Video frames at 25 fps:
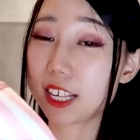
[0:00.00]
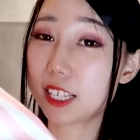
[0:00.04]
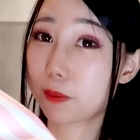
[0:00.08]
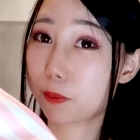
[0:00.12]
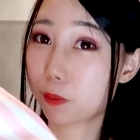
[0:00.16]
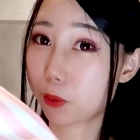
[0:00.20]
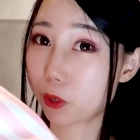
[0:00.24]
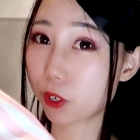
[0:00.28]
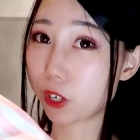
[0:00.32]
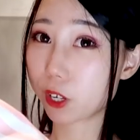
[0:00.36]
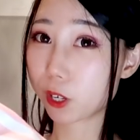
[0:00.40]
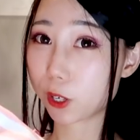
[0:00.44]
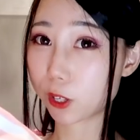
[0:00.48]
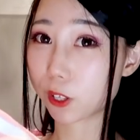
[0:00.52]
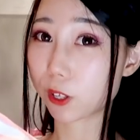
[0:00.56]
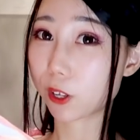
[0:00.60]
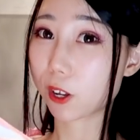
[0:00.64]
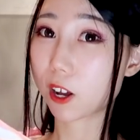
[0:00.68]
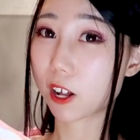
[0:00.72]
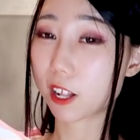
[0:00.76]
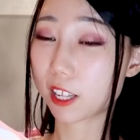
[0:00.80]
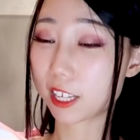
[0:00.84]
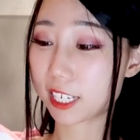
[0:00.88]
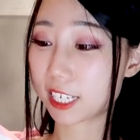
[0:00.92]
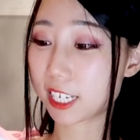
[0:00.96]
It's pretty good
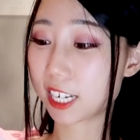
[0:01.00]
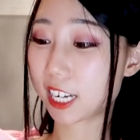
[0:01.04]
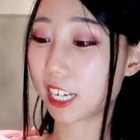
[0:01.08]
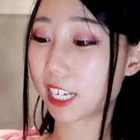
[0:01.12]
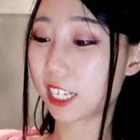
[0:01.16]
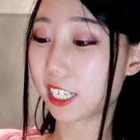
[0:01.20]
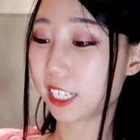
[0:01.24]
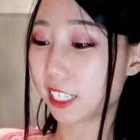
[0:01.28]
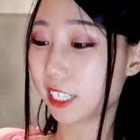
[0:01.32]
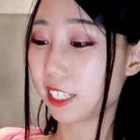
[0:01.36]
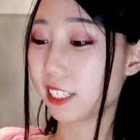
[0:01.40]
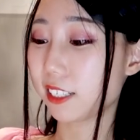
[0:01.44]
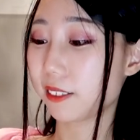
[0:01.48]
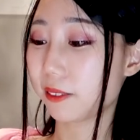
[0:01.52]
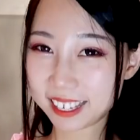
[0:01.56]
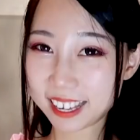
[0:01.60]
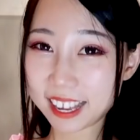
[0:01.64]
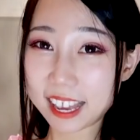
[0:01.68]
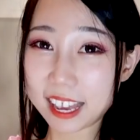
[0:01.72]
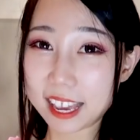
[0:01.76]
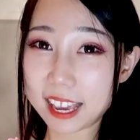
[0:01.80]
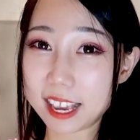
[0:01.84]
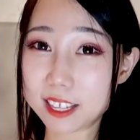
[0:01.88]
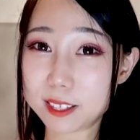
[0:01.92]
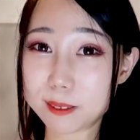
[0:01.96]
quality.
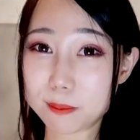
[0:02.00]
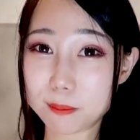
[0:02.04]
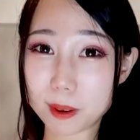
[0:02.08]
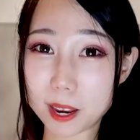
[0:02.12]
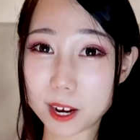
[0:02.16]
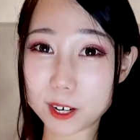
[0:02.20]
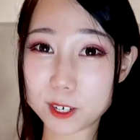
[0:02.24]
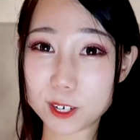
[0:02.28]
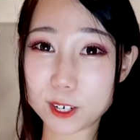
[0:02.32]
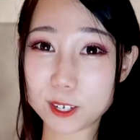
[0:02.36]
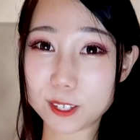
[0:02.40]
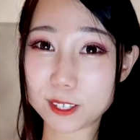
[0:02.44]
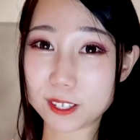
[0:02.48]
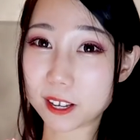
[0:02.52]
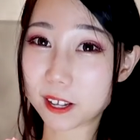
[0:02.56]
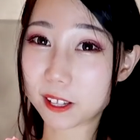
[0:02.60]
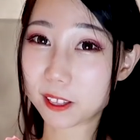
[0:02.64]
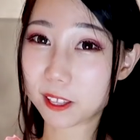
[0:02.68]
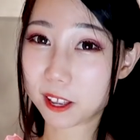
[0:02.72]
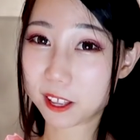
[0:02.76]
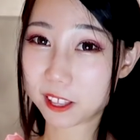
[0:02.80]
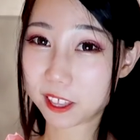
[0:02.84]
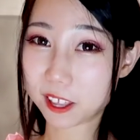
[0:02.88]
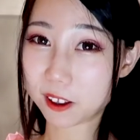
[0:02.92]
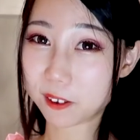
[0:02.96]
It matches a
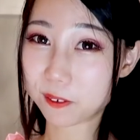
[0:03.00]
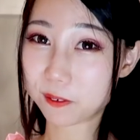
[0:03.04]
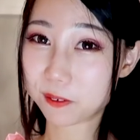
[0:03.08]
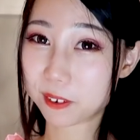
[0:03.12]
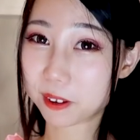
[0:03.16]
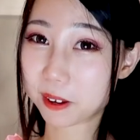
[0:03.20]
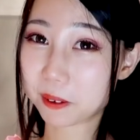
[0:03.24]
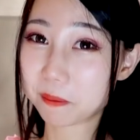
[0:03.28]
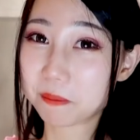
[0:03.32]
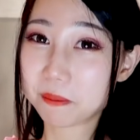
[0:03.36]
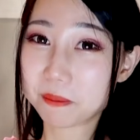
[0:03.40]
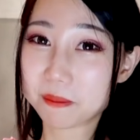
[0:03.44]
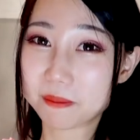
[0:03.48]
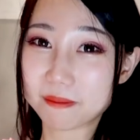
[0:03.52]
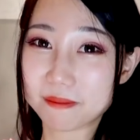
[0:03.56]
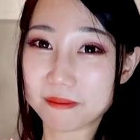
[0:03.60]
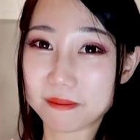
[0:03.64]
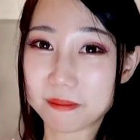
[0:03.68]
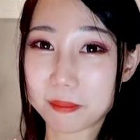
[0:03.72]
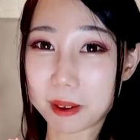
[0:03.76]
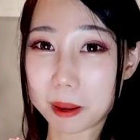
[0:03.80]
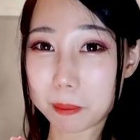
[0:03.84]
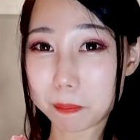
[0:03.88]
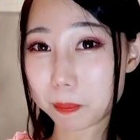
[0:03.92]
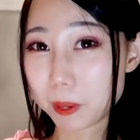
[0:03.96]
lot of
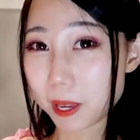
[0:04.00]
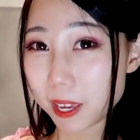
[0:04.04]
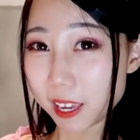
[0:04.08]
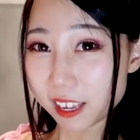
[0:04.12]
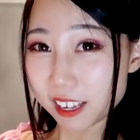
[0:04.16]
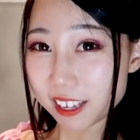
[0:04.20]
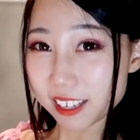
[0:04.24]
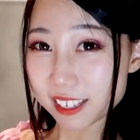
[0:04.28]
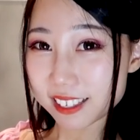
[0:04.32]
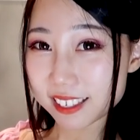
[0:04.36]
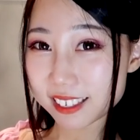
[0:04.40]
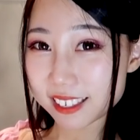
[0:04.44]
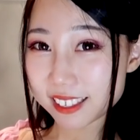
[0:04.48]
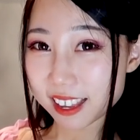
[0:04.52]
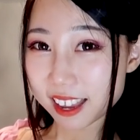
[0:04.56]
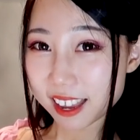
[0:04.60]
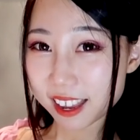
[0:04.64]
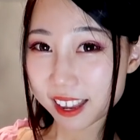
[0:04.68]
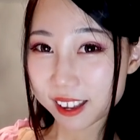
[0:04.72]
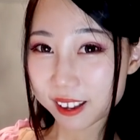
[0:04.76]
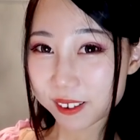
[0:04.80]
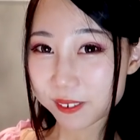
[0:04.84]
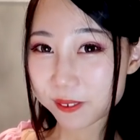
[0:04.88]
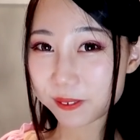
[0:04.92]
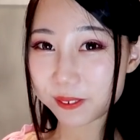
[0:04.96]
my pink
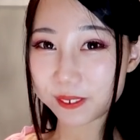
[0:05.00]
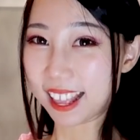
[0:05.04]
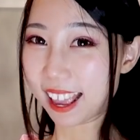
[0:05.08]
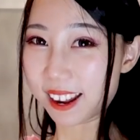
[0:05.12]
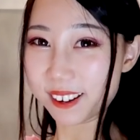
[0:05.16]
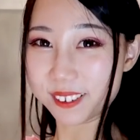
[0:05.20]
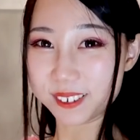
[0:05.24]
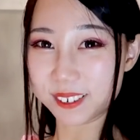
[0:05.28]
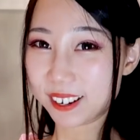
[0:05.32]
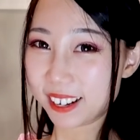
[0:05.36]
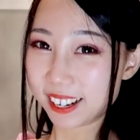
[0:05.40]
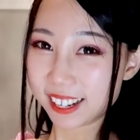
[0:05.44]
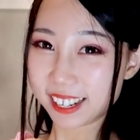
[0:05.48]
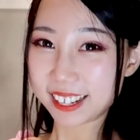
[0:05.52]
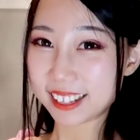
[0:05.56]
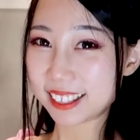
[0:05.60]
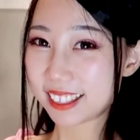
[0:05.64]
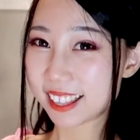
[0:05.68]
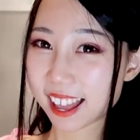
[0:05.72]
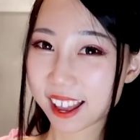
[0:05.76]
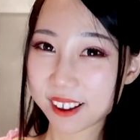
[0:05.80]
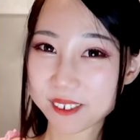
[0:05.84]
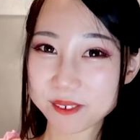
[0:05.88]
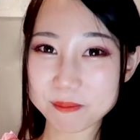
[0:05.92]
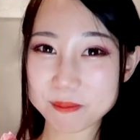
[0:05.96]
stuff. I really
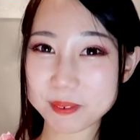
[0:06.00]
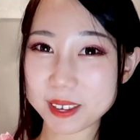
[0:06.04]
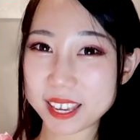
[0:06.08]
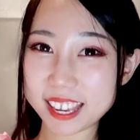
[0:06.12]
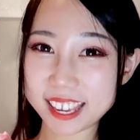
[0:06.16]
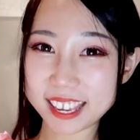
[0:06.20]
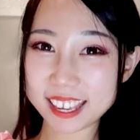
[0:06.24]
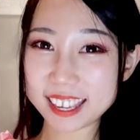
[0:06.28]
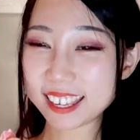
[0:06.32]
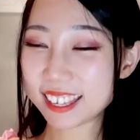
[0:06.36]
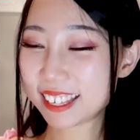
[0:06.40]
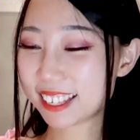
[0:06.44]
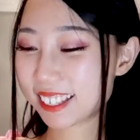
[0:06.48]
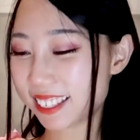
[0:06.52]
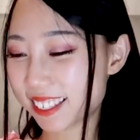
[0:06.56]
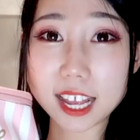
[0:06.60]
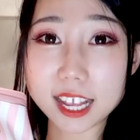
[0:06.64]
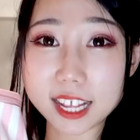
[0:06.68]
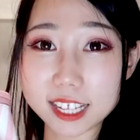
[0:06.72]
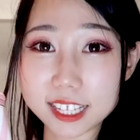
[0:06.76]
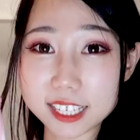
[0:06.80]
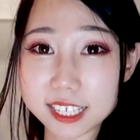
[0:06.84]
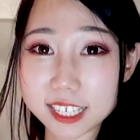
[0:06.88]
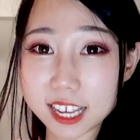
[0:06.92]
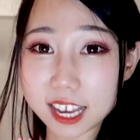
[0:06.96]
love pink
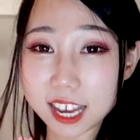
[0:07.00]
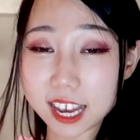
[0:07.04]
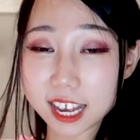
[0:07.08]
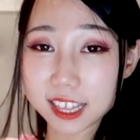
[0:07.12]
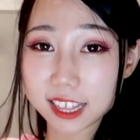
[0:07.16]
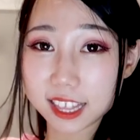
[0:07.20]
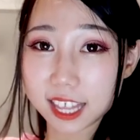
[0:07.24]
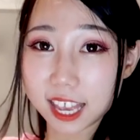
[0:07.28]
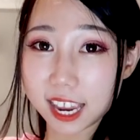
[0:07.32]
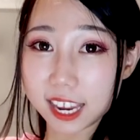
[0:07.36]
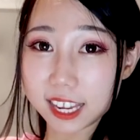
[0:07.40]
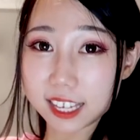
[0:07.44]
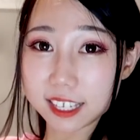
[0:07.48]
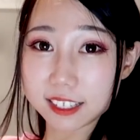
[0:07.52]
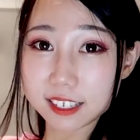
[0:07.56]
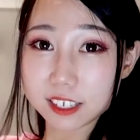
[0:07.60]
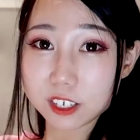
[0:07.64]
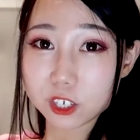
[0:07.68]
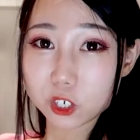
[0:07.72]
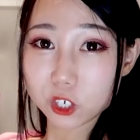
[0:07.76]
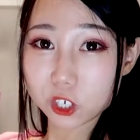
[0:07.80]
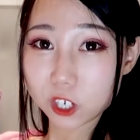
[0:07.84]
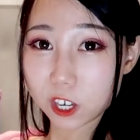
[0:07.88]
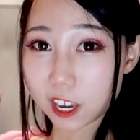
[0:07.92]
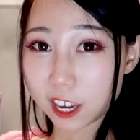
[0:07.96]
and I like
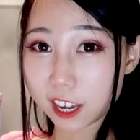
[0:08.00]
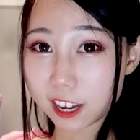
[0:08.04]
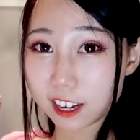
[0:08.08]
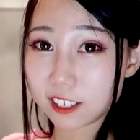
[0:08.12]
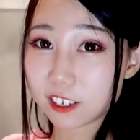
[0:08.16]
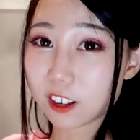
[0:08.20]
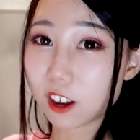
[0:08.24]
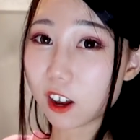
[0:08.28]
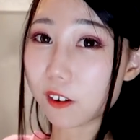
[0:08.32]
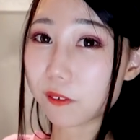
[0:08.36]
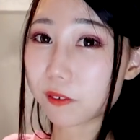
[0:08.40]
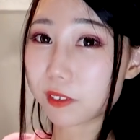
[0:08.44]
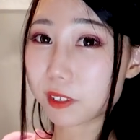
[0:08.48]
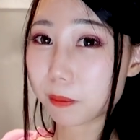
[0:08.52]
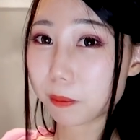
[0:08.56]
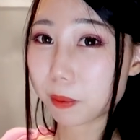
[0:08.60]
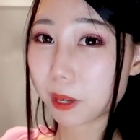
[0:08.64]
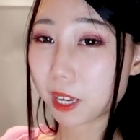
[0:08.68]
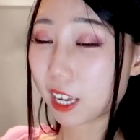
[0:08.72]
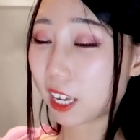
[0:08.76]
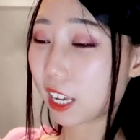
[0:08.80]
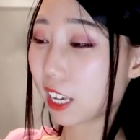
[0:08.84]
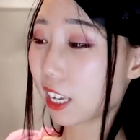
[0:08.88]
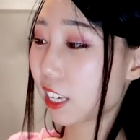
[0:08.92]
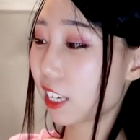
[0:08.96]
the shade of the
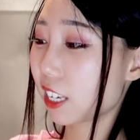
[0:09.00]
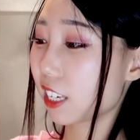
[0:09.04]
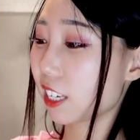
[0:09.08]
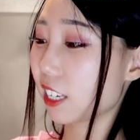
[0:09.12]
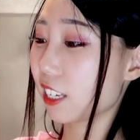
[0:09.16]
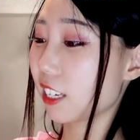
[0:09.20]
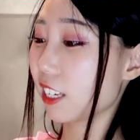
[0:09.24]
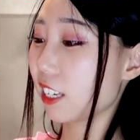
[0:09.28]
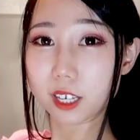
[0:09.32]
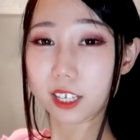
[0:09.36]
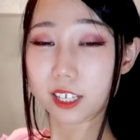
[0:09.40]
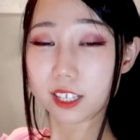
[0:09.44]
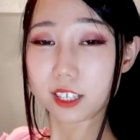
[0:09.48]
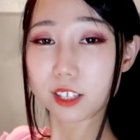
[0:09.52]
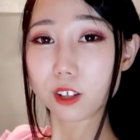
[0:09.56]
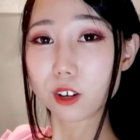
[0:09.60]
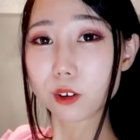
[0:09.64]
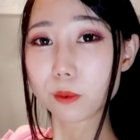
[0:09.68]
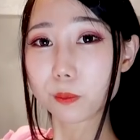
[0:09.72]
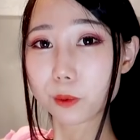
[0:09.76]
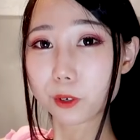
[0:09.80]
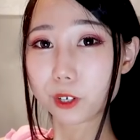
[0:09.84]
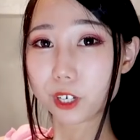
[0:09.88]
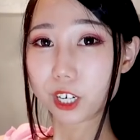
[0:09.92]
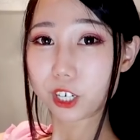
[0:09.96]
pink. It
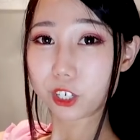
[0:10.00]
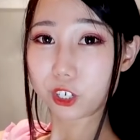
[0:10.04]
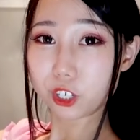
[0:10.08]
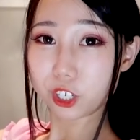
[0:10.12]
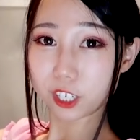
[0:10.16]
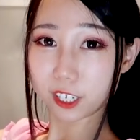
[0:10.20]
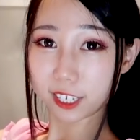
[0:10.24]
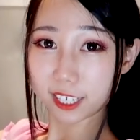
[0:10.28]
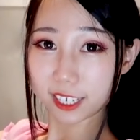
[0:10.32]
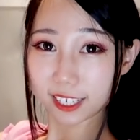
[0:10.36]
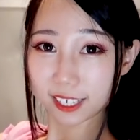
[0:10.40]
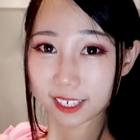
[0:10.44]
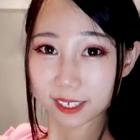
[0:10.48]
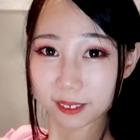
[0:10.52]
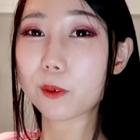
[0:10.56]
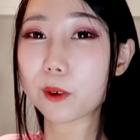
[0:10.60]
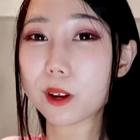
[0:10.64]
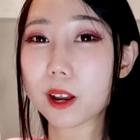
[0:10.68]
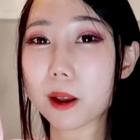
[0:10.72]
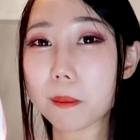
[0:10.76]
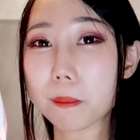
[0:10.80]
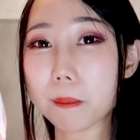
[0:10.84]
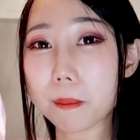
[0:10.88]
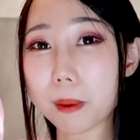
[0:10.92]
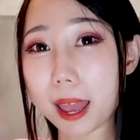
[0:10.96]
looks pretty chic.
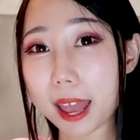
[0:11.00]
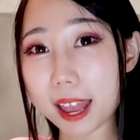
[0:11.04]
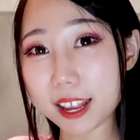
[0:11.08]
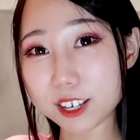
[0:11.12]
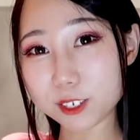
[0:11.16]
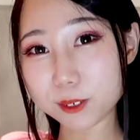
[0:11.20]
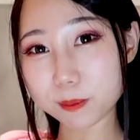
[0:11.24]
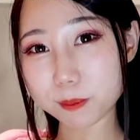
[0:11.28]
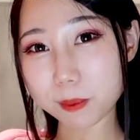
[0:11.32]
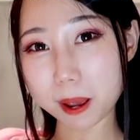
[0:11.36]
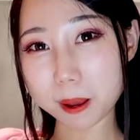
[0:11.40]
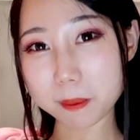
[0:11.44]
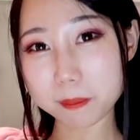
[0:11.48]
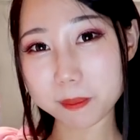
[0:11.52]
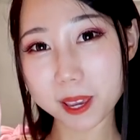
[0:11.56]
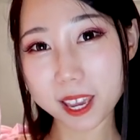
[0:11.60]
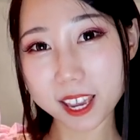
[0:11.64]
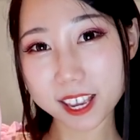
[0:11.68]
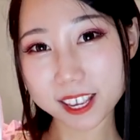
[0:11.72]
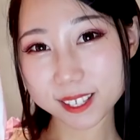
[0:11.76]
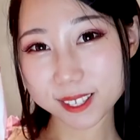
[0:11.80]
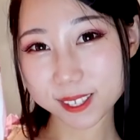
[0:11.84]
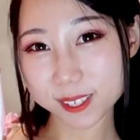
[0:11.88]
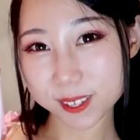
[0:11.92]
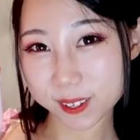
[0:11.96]
Will match my
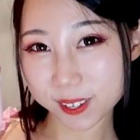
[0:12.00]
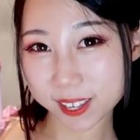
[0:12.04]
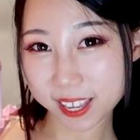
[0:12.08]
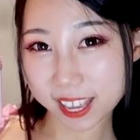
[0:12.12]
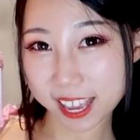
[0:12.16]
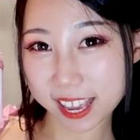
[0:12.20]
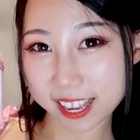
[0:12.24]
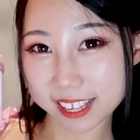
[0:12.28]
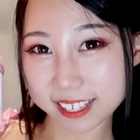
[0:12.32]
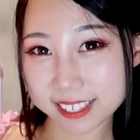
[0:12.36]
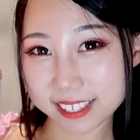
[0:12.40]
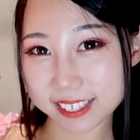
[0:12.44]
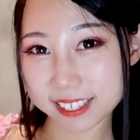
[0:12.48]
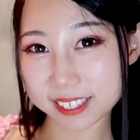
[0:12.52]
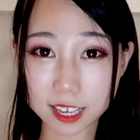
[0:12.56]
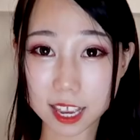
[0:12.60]
pink suitcase.